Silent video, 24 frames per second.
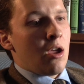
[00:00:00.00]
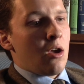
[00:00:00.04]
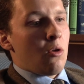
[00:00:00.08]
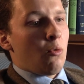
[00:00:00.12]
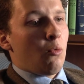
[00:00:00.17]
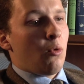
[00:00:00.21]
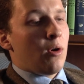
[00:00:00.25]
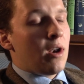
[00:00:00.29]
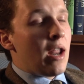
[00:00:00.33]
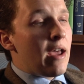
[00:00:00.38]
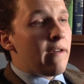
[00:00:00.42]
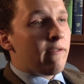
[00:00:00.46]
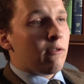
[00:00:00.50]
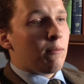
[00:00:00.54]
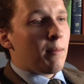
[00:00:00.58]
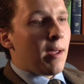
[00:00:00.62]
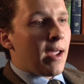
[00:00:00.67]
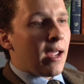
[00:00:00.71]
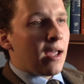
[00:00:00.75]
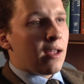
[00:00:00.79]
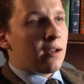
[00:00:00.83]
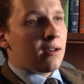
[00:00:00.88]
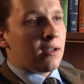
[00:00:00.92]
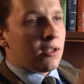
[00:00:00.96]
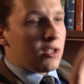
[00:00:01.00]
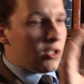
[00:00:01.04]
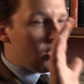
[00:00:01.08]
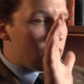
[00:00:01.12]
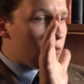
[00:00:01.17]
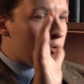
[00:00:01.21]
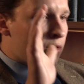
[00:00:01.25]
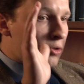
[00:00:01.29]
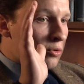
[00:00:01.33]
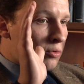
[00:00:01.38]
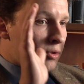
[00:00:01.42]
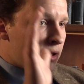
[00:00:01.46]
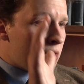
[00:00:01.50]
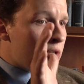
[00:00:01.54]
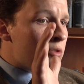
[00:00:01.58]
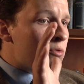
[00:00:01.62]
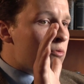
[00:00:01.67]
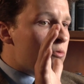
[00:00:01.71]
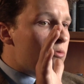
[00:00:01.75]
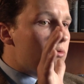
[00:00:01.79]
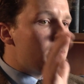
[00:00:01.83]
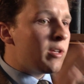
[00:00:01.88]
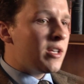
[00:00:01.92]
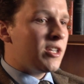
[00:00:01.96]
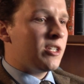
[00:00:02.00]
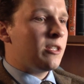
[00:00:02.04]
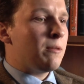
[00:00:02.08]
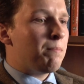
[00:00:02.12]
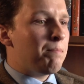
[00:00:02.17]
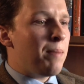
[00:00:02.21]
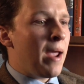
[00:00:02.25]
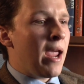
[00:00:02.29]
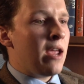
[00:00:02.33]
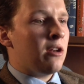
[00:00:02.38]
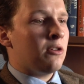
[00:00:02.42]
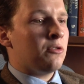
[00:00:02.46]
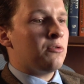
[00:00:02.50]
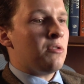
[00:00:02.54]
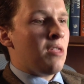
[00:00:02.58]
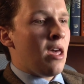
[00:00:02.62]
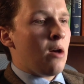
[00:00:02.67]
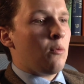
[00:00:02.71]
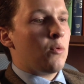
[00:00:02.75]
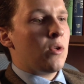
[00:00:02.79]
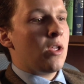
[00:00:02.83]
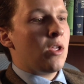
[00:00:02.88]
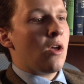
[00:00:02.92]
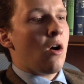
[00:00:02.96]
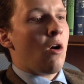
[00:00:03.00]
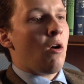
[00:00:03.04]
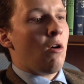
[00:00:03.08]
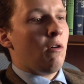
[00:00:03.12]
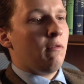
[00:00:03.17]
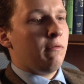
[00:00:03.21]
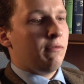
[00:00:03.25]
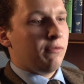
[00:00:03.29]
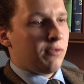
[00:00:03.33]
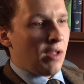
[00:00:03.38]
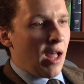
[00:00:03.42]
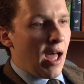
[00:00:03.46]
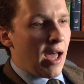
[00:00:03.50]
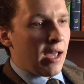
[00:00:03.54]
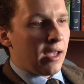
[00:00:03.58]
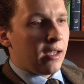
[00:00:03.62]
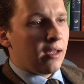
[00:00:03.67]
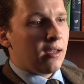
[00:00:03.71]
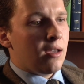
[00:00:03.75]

Whatever man, you do you is the banner that we all fly.